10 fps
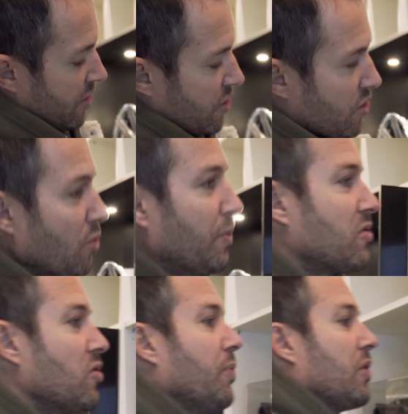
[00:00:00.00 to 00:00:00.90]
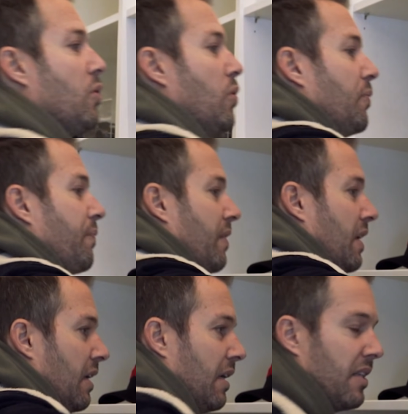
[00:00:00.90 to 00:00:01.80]
Super, super cool.
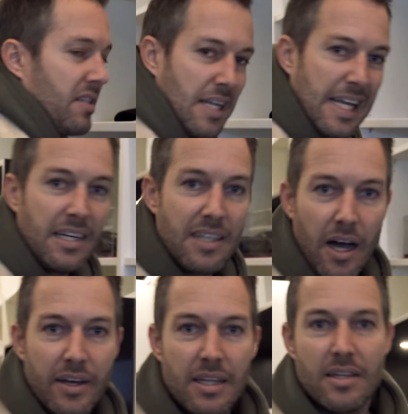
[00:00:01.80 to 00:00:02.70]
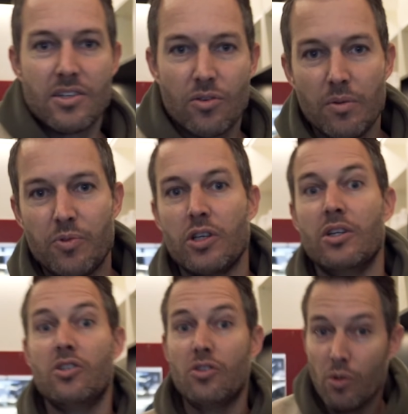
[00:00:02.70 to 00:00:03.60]
There's a link down in the
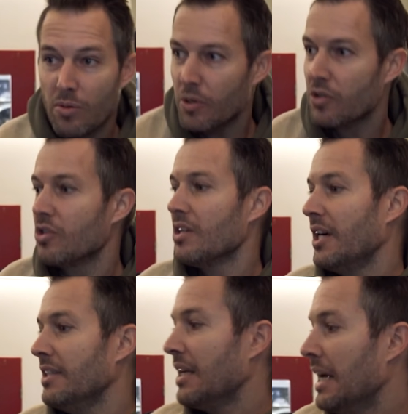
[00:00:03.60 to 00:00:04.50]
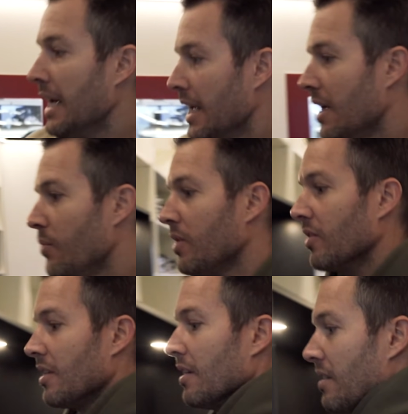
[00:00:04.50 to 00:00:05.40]
description to the merchandise. Here we
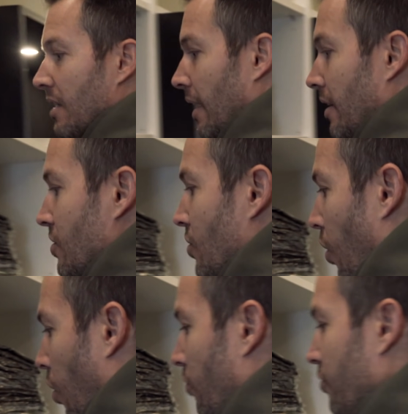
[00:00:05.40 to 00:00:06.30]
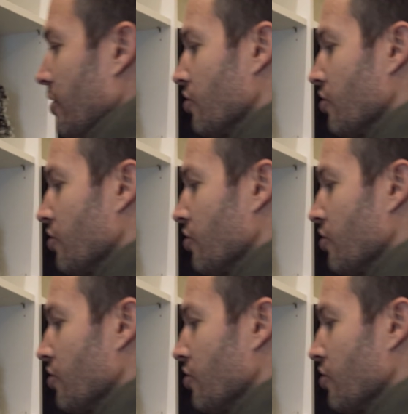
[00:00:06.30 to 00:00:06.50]
got tons of